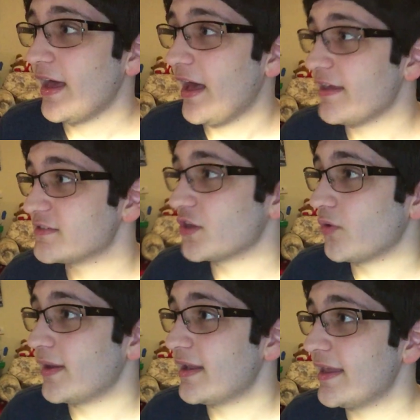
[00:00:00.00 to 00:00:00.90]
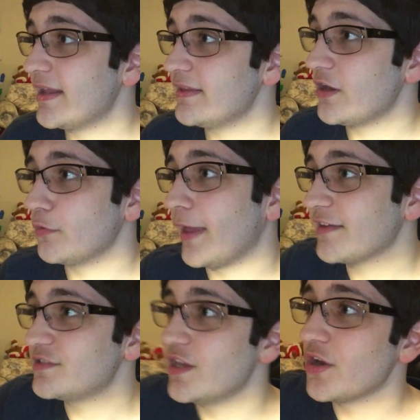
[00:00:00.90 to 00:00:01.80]
uh, so in, in you know
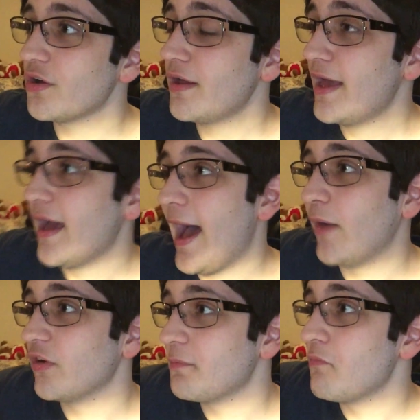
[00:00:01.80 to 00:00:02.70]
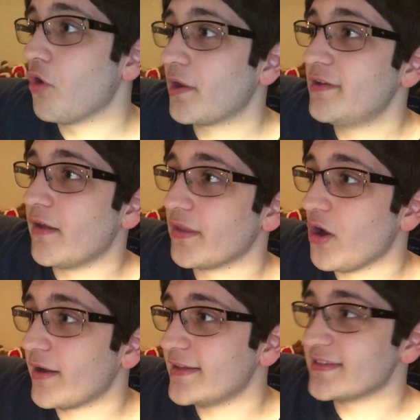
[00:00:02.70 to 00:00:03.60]
next year I would have been working on the
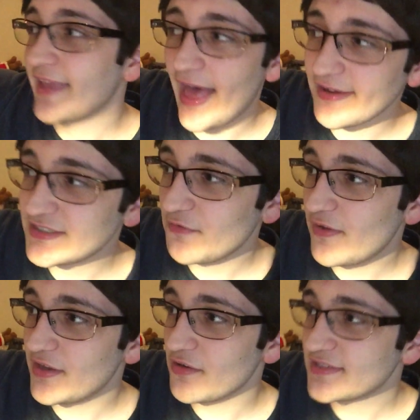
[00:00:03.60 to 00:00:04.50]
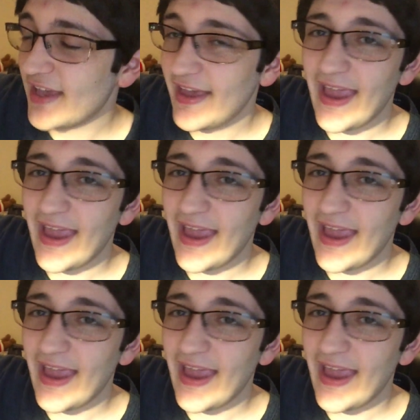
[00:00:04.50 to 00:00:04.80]
Guardians of the Galaxy figures